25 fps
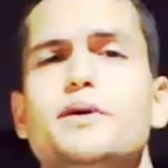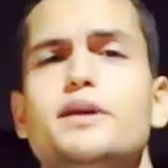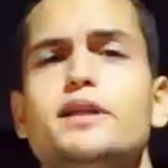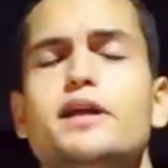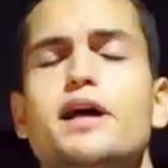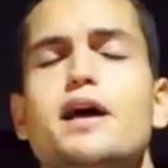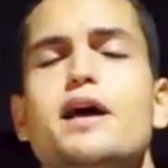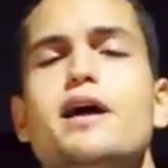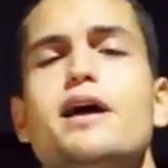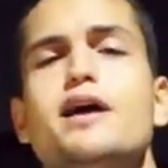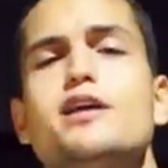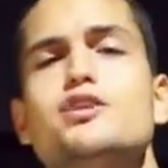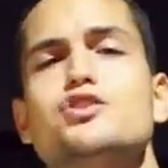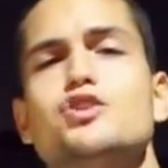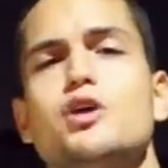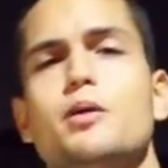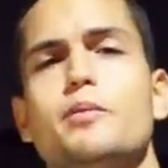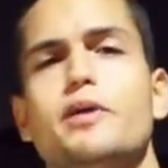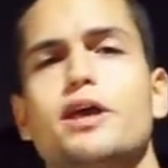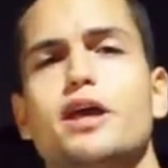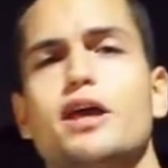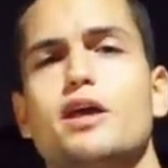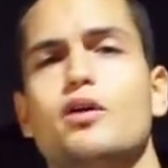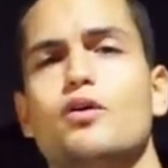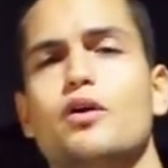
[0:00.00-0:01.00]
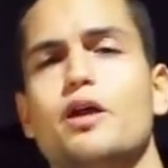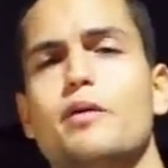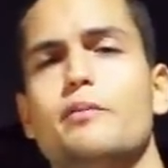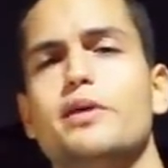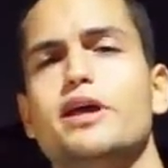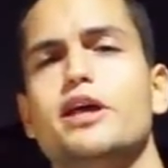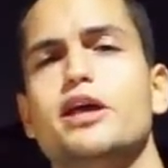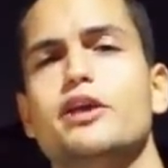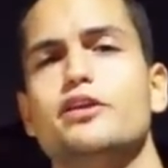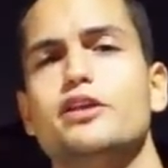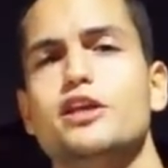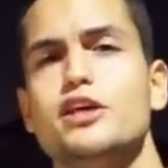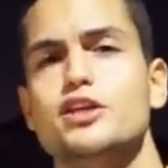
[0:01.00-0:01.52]
bit, and it's going to
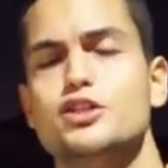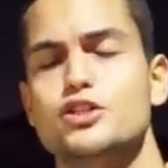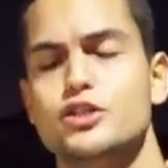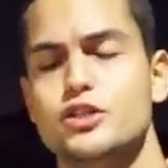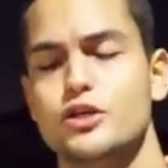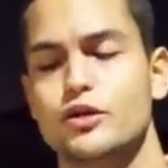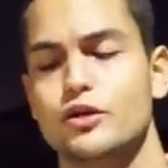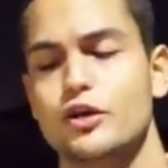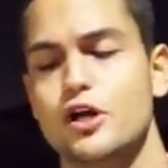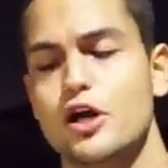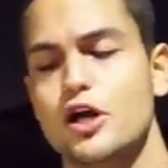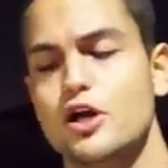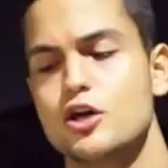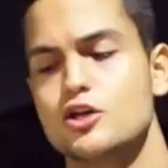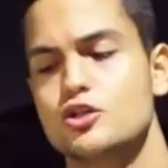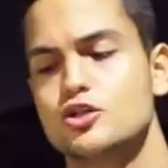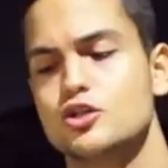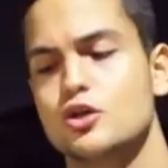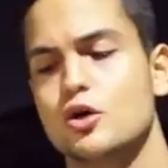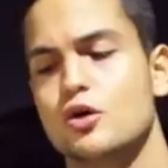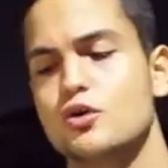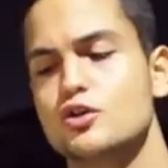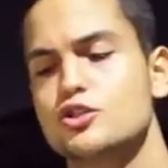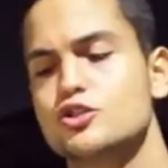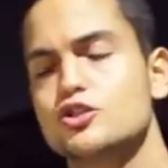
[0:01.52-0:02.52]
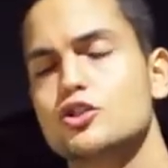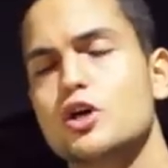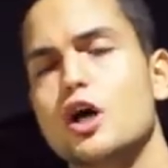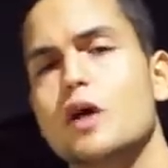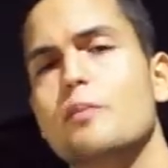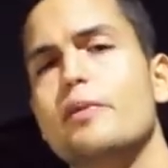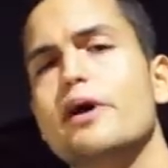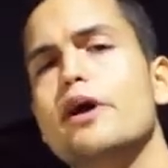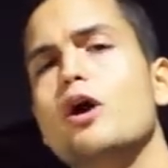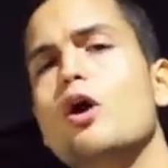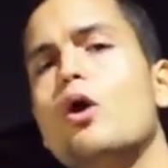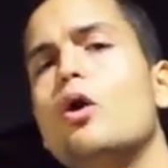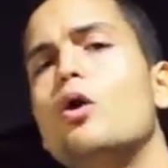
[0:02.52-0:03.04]
make it easier. So start
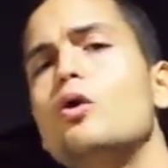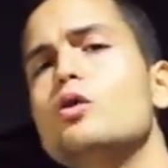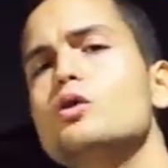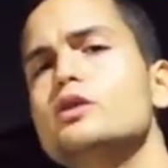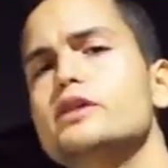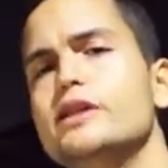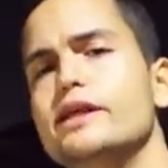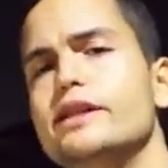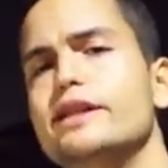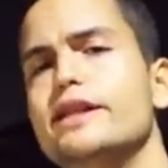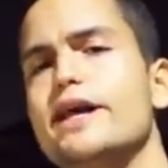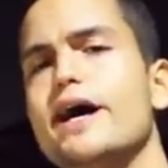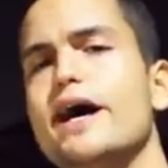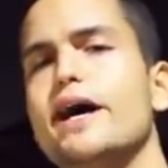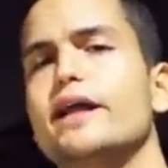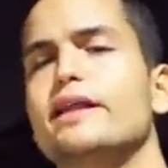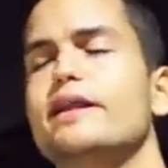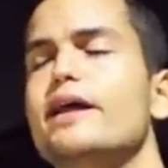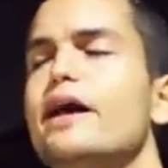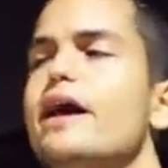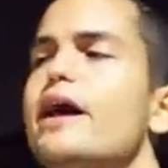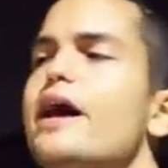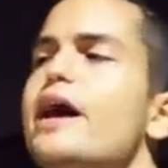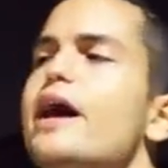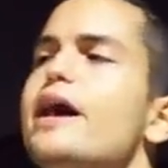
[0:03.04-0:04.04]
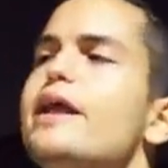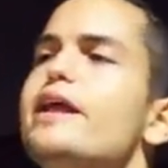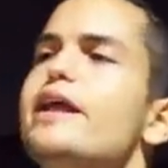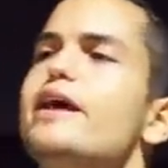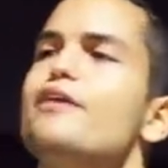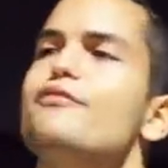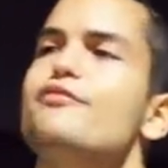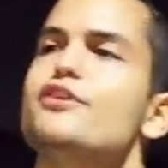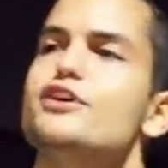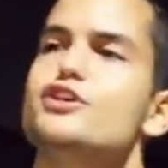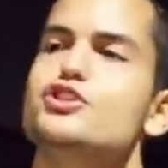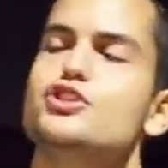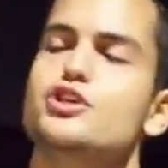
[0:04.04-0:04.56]
by holding that, and
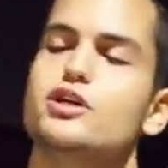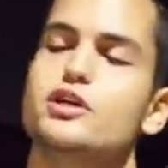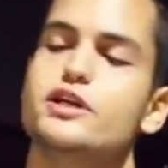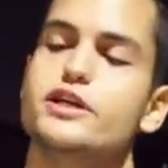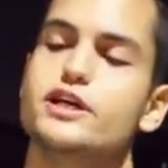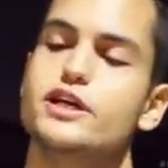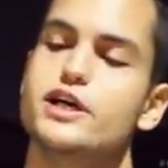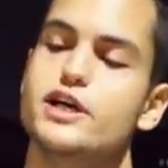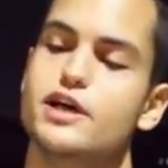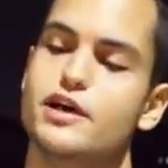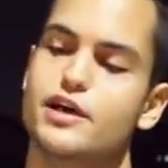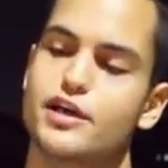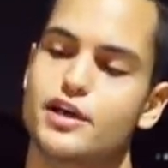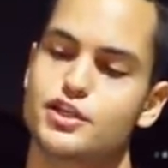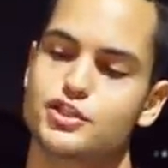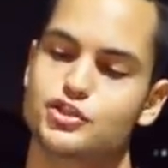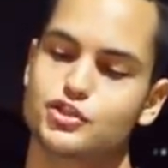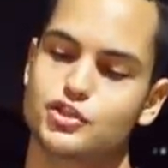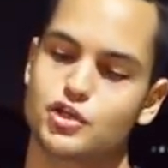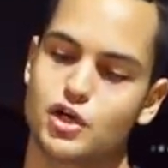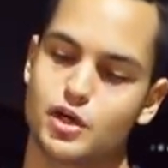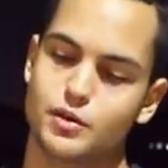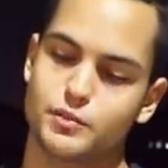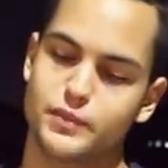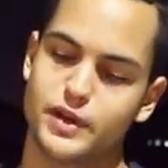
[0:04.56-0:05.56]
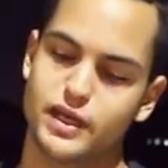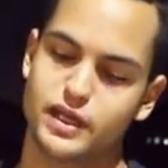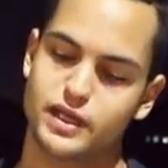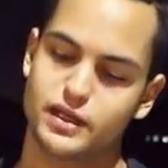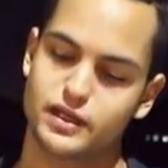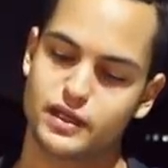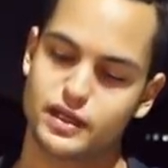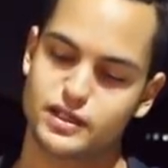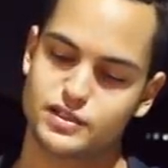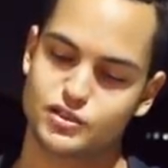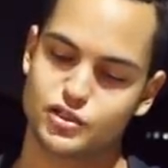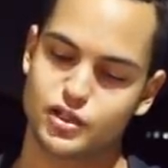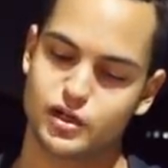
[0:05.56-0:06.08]
eventually start
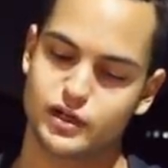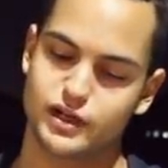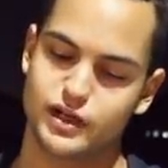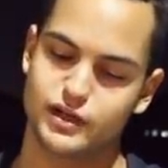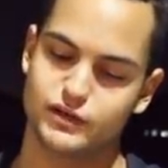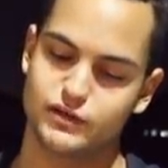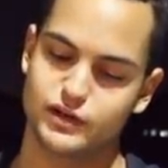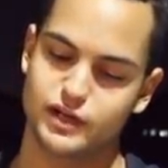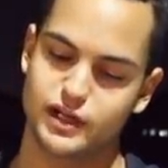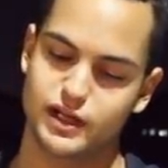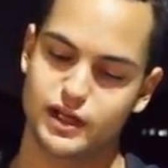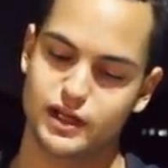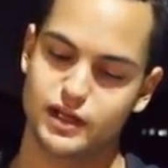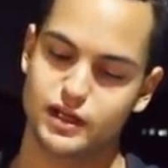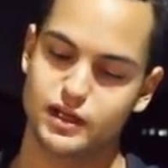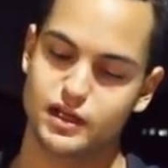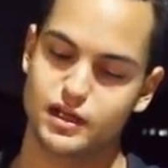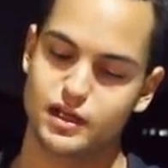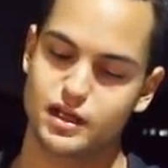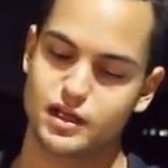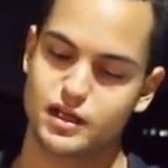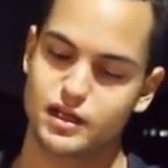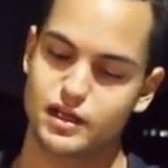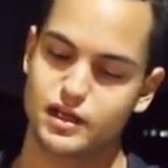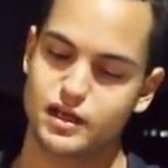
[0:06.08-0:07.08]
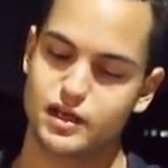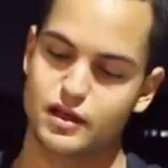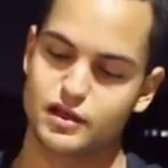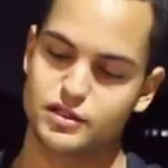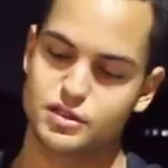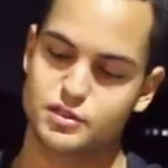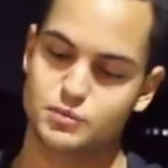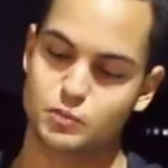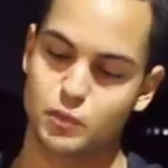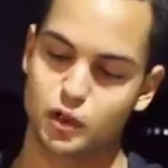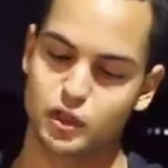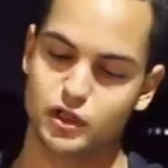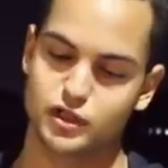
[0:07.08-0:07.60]
giving a
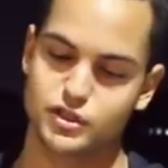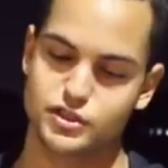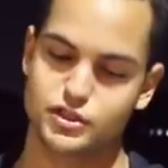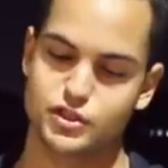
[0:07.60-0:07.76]
smaller